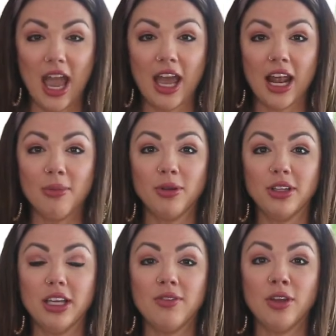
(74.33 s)
And I
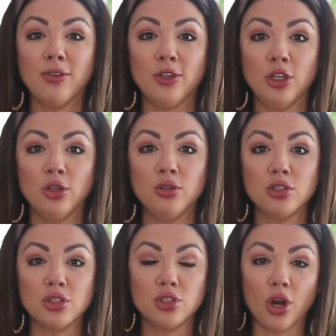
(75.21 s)
believe if you
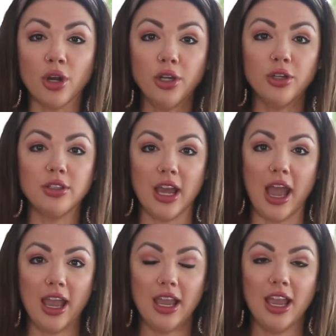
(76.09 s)
start your
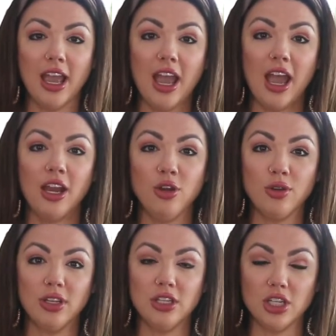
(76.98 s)
day and you
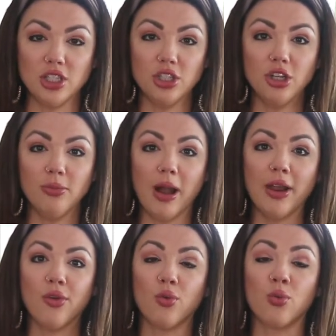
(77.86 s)
condition your
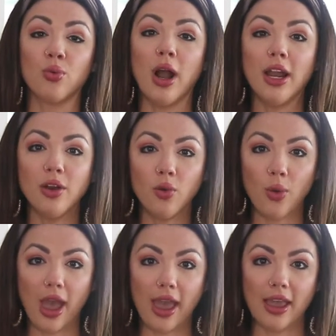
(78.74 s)
mind right
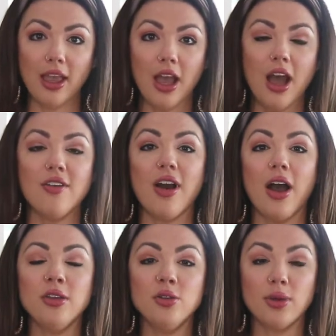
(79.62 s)
away of
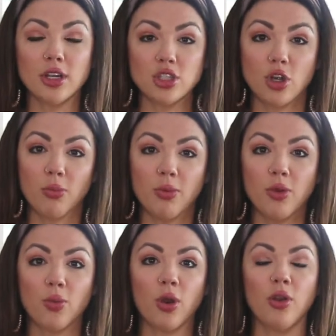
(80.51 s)
how you want to show up in
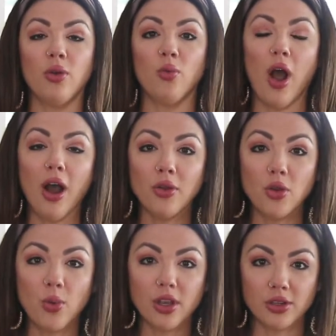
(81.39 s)
the world and how
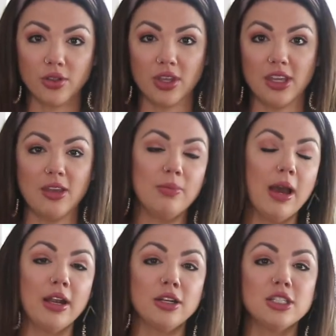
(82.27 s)
you want your thinking
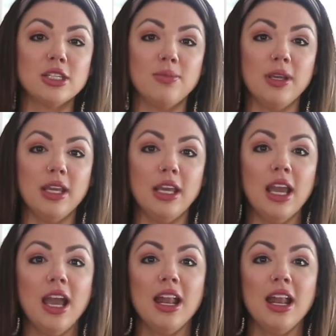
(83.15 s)
patterns to be,